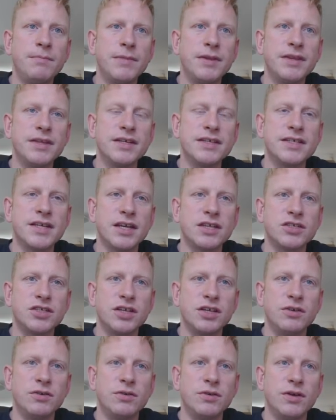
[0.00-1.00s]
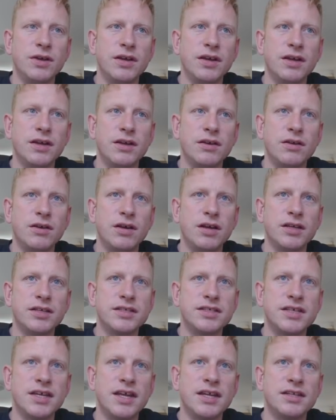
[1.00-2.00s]
This actually I
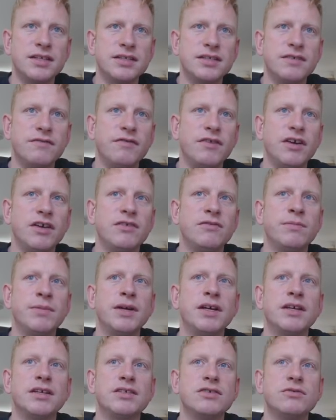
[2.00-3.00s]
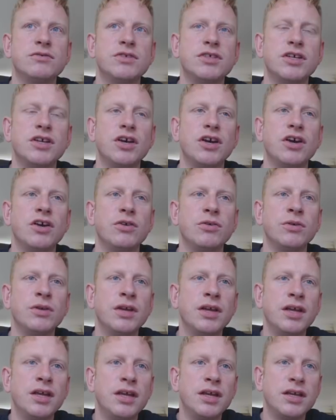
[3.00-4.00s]
sent via parcel to go
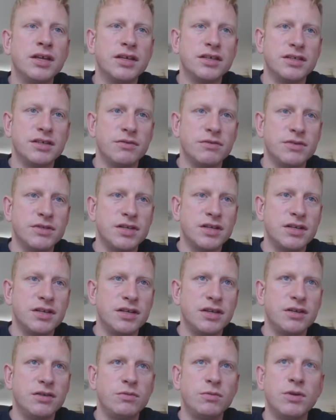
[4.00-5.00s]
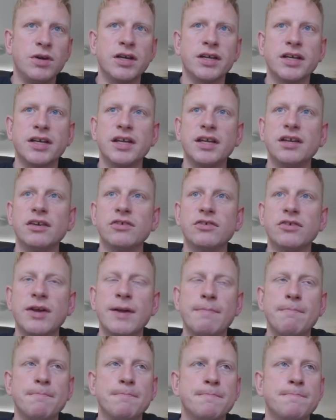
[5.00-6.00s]
because it was under the 1
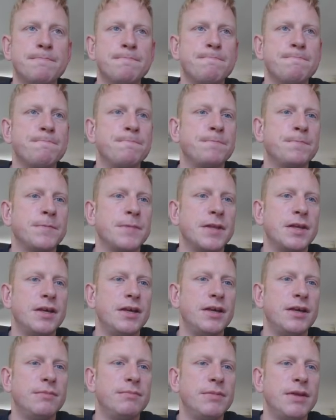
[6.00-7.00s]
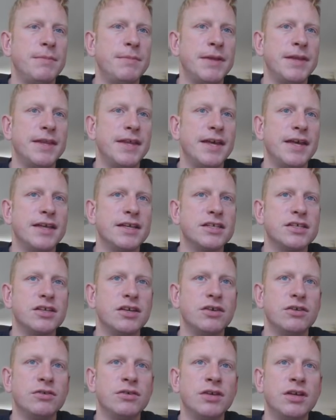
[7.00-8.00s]
kilogram limit there. So
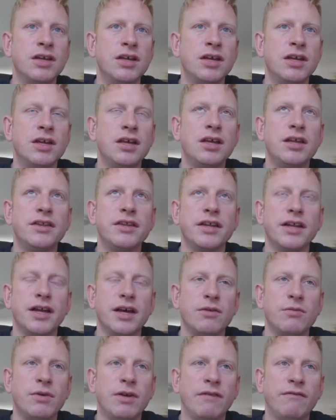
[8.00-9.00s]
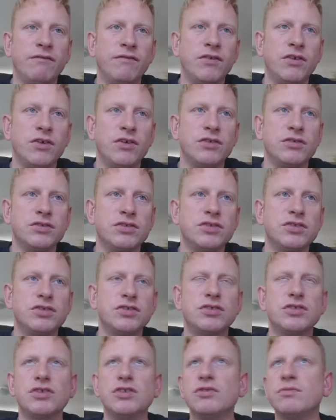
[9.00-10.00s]
I think that went for
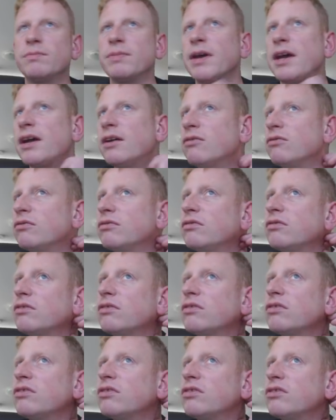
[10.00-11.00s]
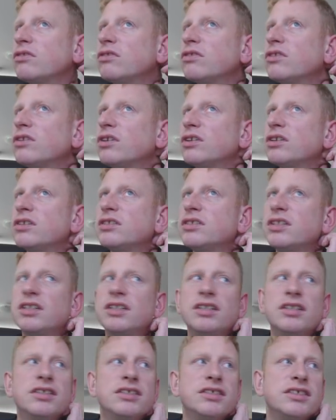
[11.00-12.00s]

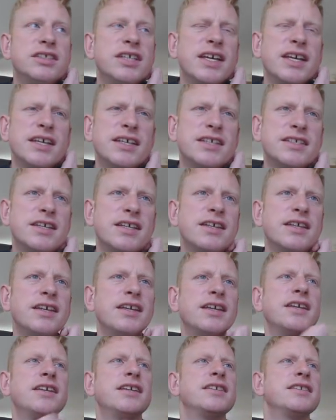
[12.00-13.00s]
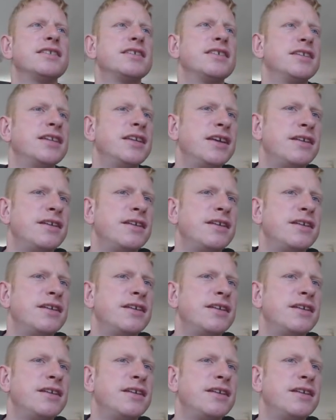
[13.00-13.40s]
£2.36, I think it is.